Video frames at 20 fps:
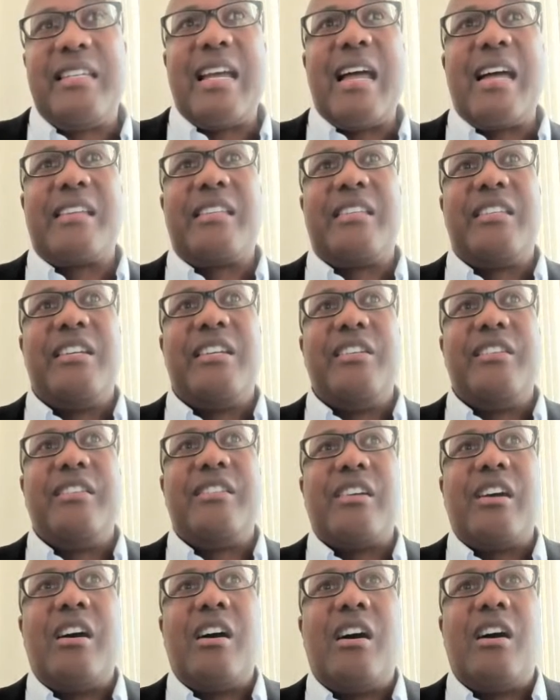
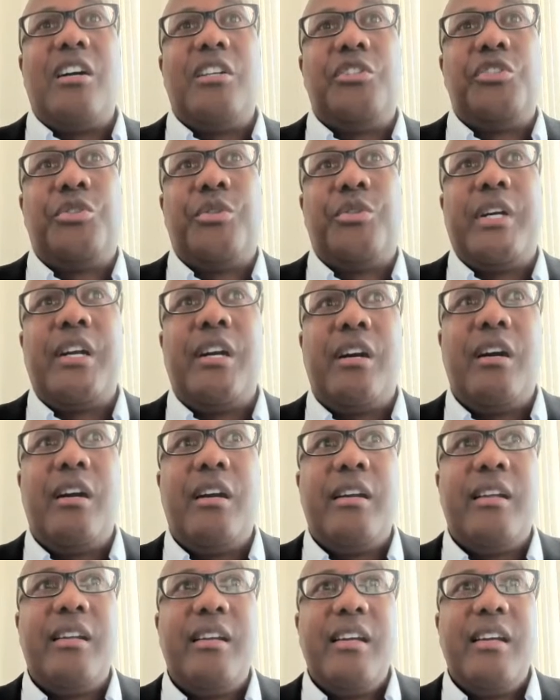taxes are
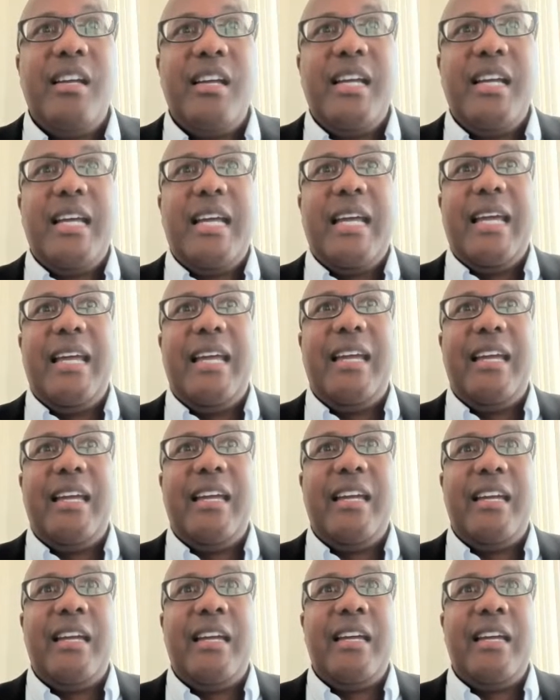triggered
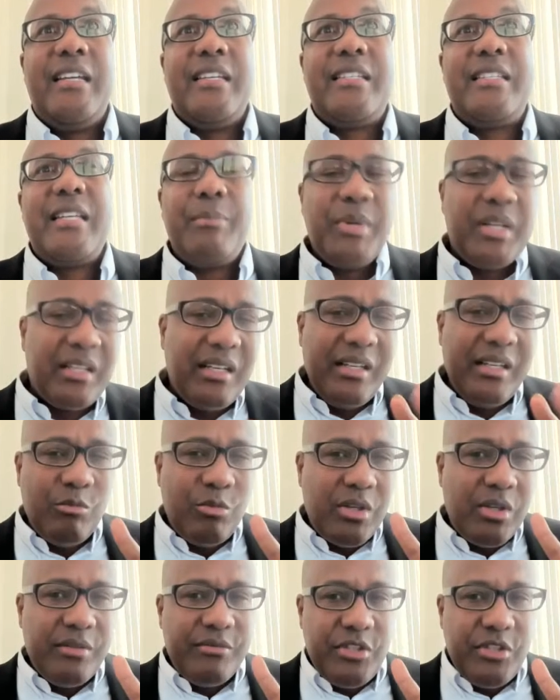is typically in
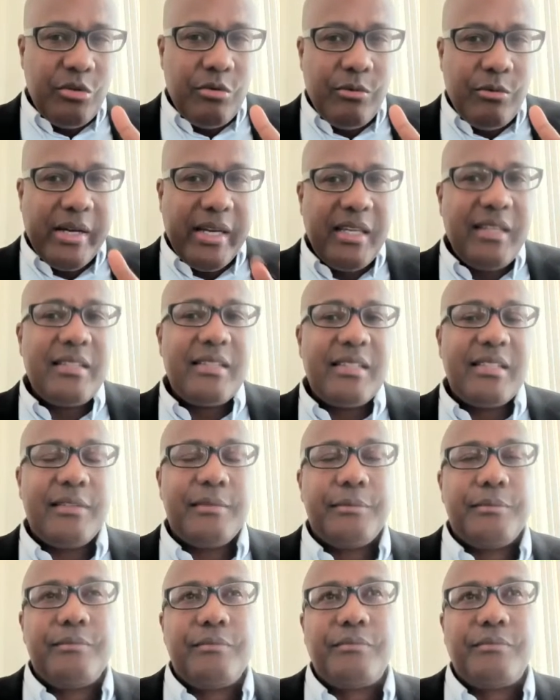one of two ways.
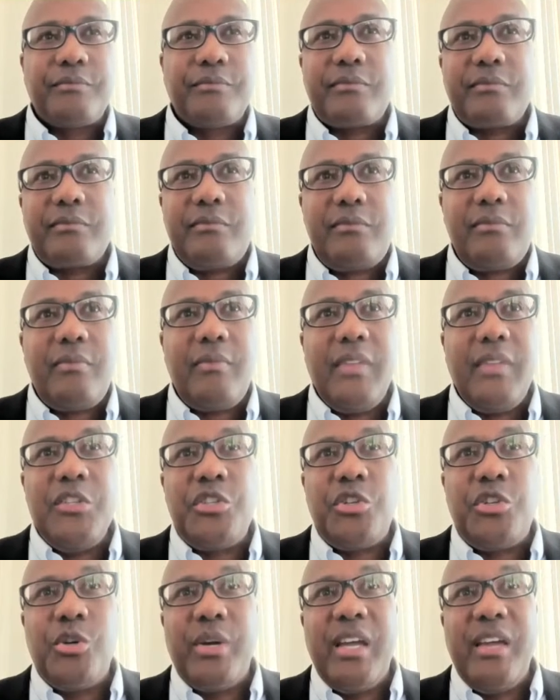
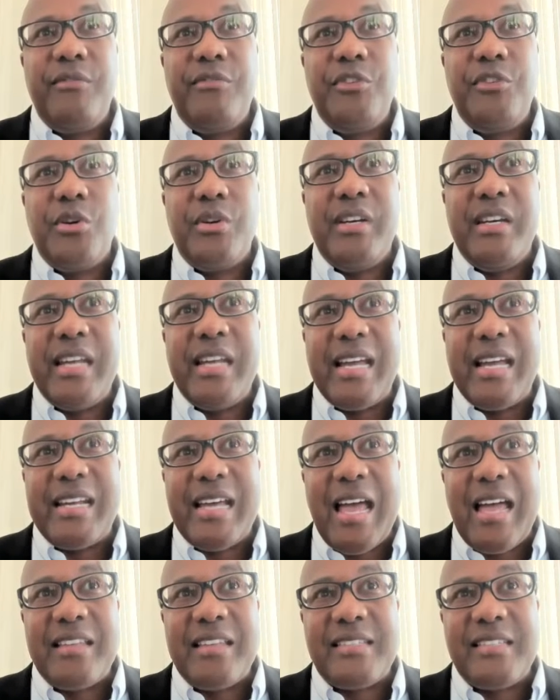So if your net
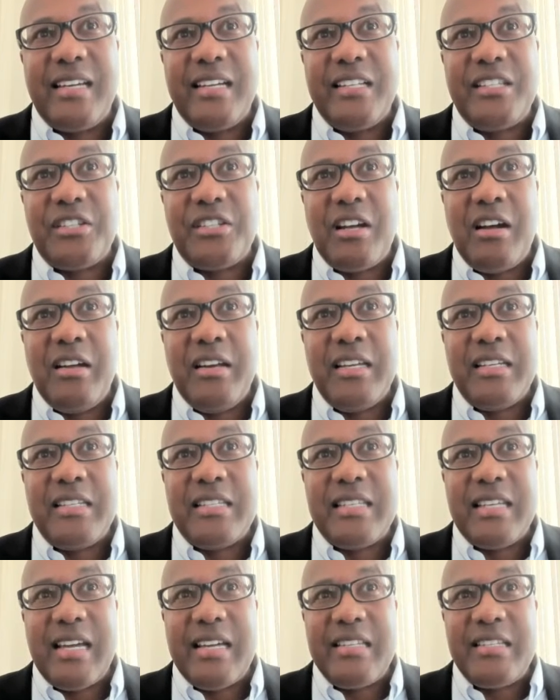assets are in
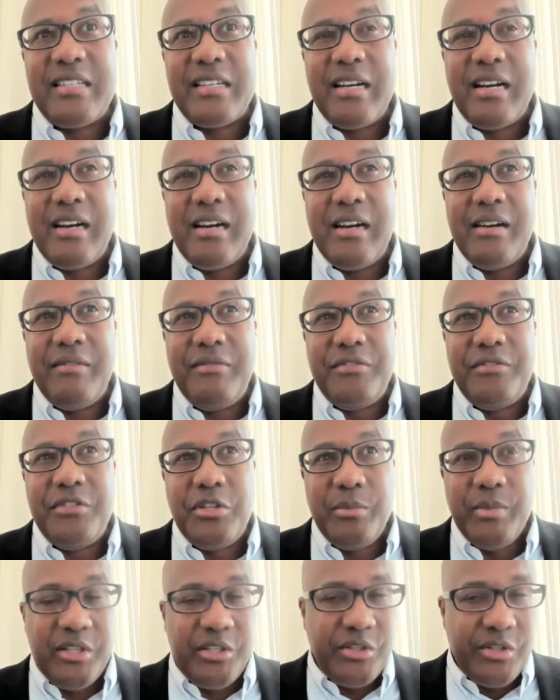excess of
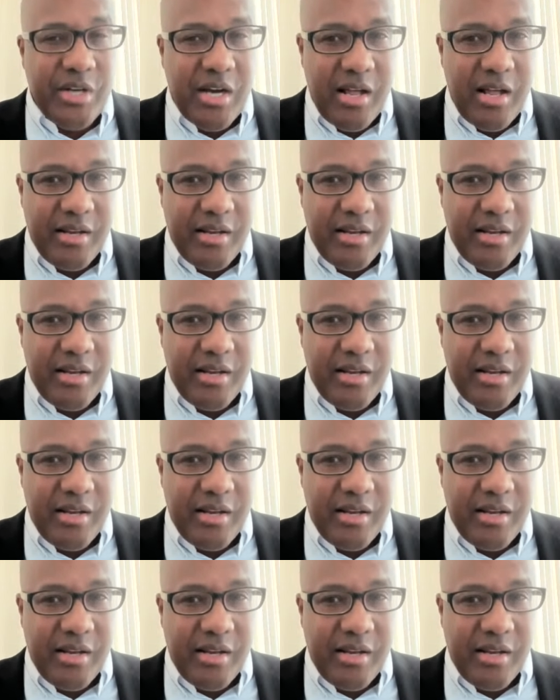$2 million,